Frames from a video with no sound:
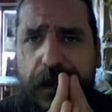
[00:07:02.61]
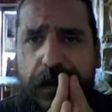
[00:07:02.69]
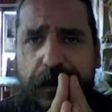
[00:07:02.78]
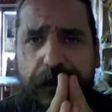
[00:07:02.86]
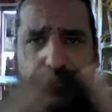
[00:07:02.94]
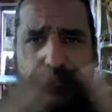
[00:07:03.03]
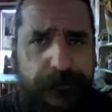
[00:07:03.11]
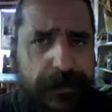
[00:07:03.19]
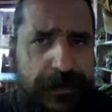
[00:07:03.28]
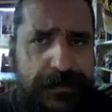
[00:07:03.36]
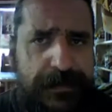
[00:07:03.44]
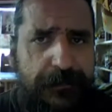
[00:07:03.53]
I
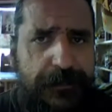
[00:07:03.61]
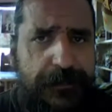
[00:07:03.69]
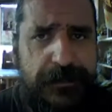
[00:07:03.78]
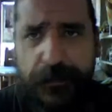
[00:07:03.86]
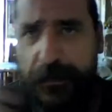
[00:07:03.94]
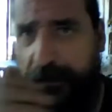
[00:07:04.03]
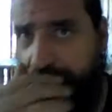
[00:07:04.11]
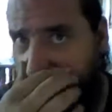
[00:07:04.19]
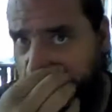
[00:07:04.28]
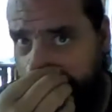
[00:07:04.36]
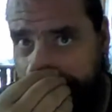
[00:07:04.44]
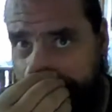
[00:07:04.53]
accept it as part of
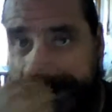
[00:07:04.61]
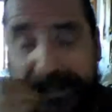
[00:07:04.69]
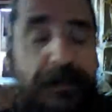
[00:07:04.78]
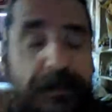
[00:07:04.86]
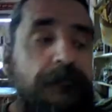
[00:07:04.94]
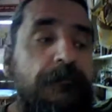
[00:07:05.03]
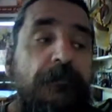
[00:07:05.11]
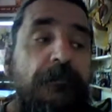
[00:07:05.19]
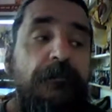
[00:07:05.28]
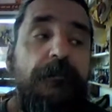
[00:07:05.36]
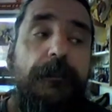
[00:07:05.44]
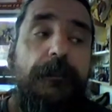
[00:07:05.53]
what it is.
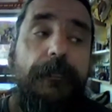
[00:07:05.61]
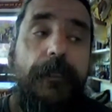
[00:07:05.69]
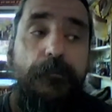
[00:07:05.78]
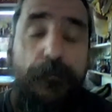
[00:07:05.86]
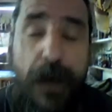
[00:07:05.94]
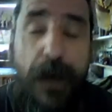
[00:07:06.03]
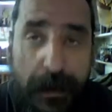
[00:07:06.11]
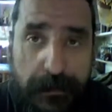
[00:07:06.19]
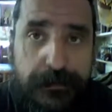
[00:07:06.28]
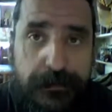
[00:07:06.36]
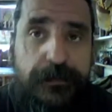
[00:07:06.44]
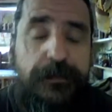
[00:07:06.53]
But
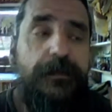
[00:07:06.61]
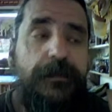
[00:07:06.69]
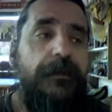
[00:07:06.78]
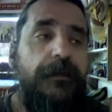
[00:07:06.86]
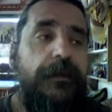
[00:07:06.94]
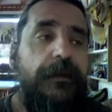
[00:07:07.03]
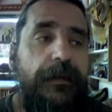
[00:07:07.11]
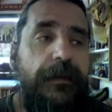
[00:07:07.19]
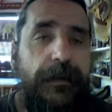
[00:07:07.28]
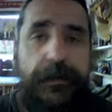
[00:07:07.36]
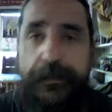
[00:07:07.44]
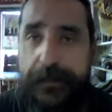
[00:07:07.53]

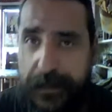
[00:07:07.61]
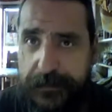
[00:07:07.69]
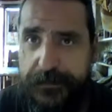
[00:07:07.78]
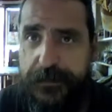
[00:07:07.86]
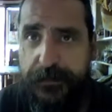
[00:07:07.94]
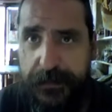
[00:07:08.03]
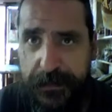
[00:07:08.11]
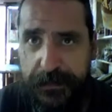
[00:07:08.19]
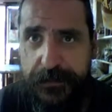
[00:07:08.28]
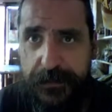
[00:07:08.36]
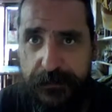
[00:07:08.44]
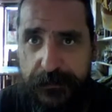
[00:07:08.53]
in the ancient
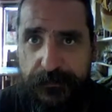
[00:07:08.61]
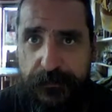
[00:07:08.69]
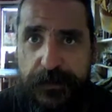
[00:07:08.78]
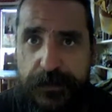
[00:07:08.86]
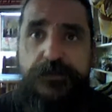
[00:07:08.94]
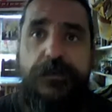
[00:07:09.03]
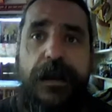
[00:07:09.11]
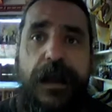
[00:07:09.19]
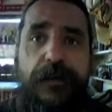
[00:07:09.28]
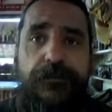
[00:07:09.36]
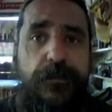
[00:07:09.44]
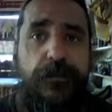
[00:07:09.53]
tradition of
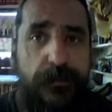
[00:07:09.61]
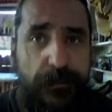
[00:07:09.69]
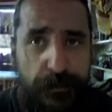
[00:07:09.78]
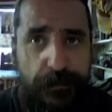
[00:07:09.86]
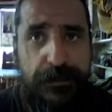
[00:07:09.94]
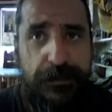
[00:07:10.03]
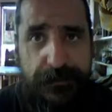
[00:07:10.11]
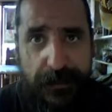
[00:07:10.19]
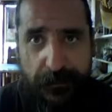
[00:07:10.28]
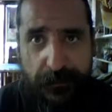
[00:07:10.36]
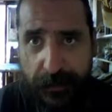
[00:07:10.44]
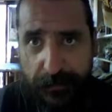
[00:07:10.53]
witchcraft, do as
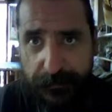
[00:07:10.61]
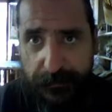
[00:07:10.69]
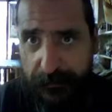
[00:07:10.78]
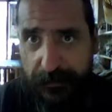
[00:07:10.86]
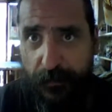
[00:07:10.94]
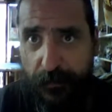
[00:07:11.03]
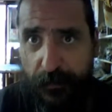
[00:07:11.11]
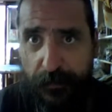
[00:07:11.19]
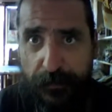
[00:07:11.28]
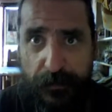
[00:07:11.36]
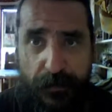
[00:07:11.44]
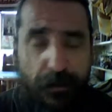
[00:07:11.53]
will the whole
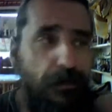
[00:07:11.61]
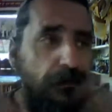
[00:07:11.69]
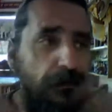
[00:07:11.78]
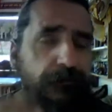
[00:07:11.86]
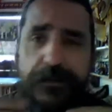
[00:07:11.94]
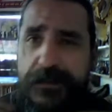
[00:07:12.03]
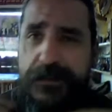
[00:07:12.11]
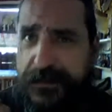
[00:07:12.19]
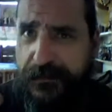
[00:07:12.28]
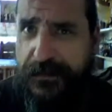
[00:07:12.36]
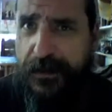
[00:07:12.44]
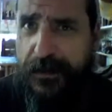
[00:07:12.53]
the law, which is
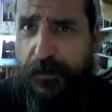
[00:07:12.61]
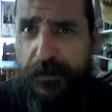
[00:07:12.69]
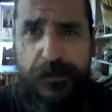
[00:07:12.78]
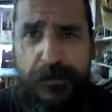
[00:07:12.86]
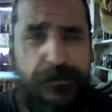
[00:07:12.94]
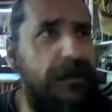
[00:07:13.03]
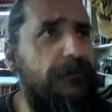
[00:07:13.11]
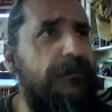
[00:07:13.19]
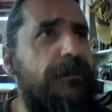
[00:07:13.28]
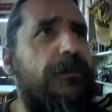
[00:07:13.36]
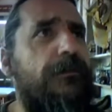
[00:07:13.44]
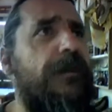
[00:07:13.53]
of the Ordo
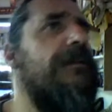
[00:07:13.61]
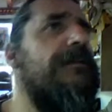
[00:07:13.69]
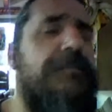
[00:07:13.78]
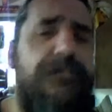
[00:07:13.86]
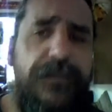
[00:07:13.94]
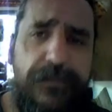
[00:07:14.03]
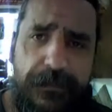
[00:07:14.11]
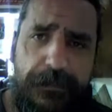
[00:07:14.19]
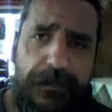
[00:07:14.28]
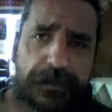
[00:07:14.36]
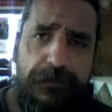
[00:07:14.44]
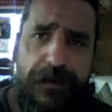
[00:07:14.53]
Templi Orientis, if I
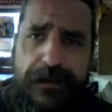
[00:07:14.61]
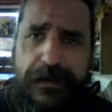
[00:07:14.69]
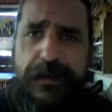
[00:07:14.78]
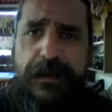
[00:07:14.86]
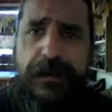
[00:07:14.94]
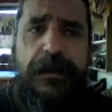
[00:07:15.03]
remember correctly.